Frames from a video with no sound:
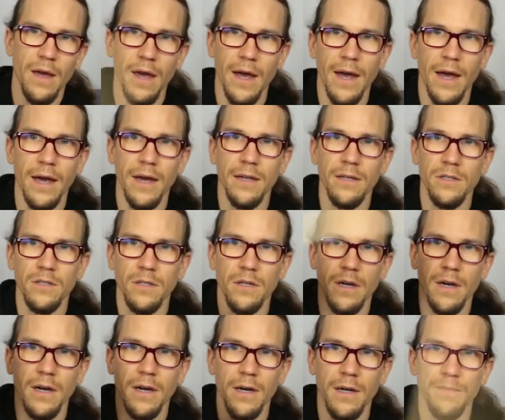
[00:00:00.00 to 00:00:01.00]
And
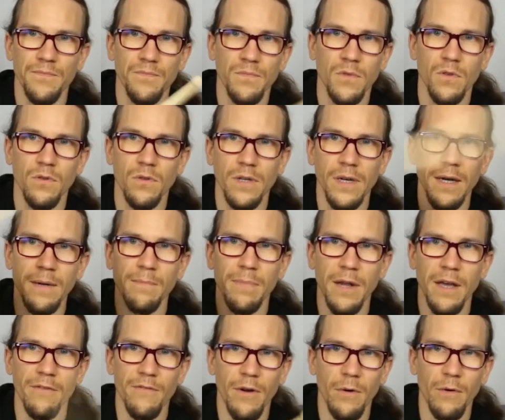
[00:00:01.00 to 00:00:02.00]
you can
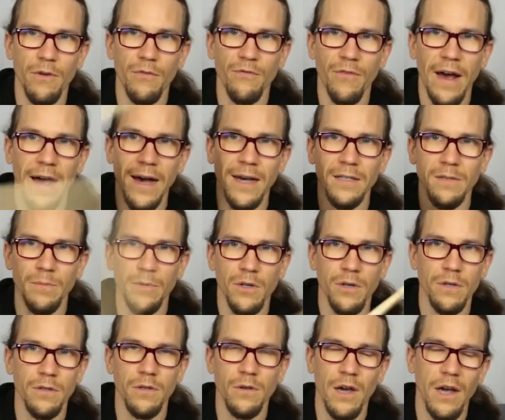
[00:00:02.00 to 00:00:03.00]
play very fast
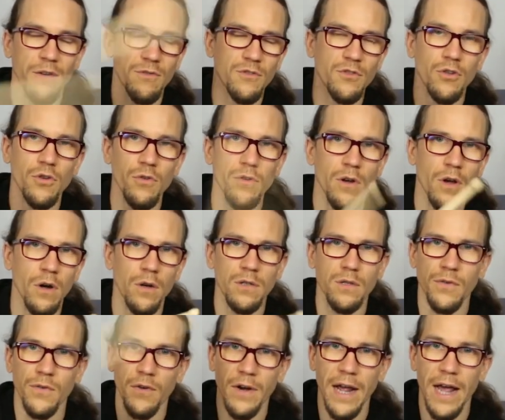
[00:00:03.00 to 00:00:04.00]
because you have two
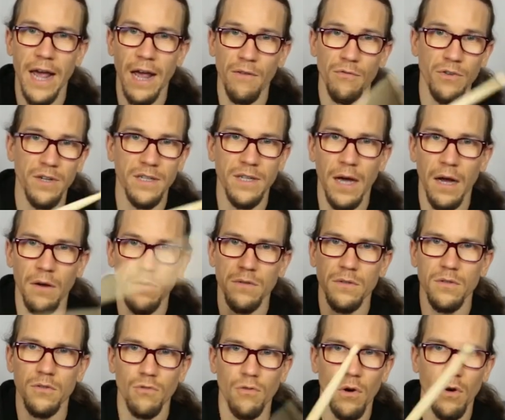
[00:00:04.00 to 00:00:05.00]
notes for every
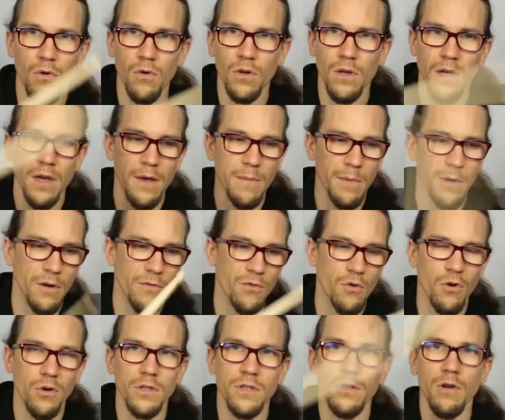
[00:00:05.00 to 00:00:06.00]
downstroke, but of
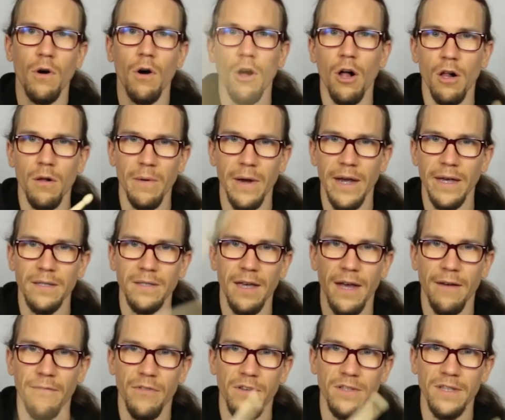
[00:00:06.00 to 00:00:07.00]
course you always
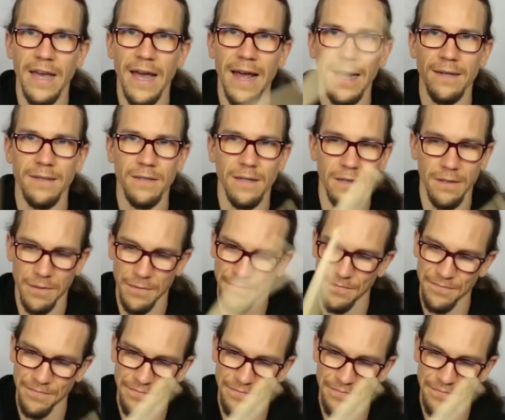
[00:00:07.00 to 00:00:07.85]
have this accent.